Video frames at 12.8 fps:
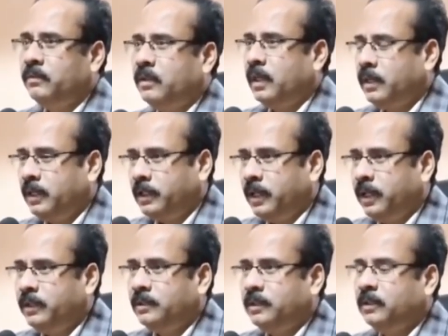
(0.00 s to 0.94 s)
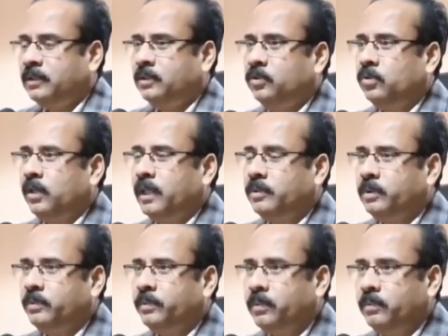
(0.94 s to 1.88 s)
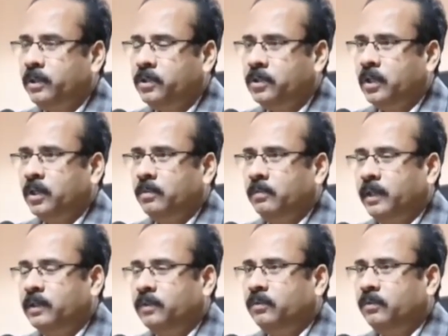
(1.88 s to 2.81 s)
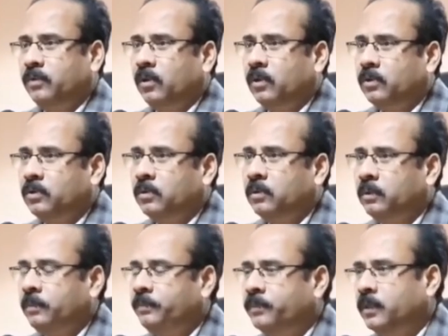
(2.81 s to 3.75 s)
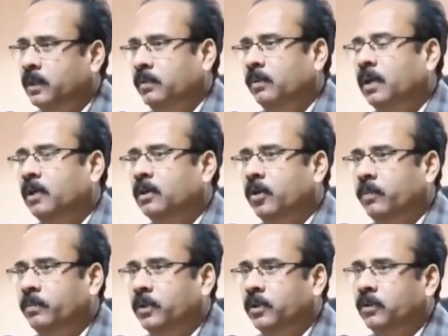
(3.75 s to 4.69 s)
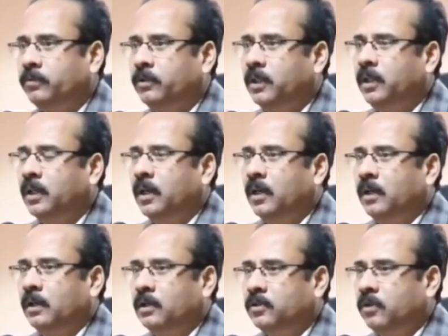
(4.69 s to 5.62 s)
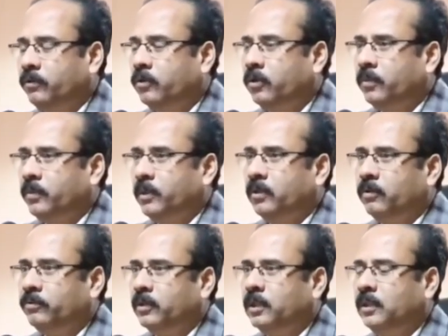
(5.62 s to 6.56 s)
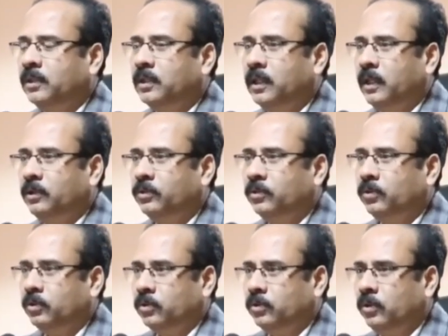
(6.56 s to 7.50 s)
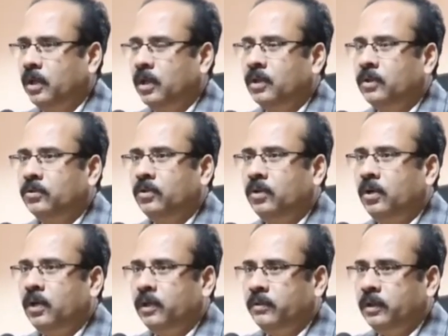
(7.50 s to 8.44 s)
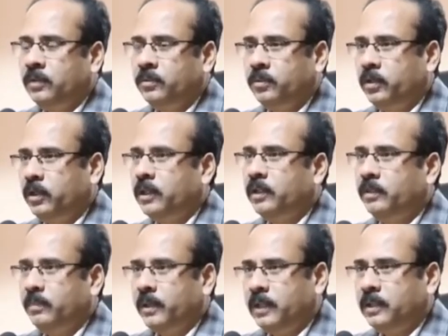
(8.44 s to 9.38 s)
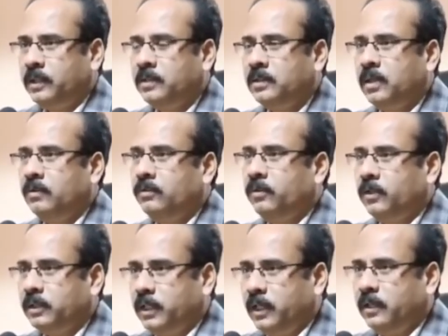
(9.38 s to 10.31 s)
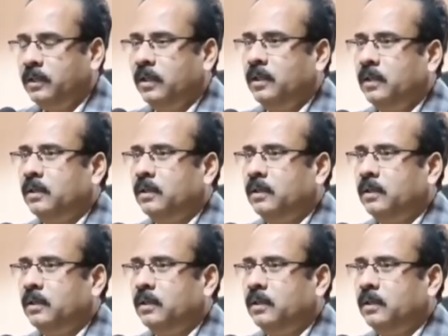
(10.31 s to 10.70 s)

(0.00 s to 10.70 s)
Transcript: we are declaring that the roll has been published, plus we will also give a copy of the a soft copy of the electoral roll to all our political parties for their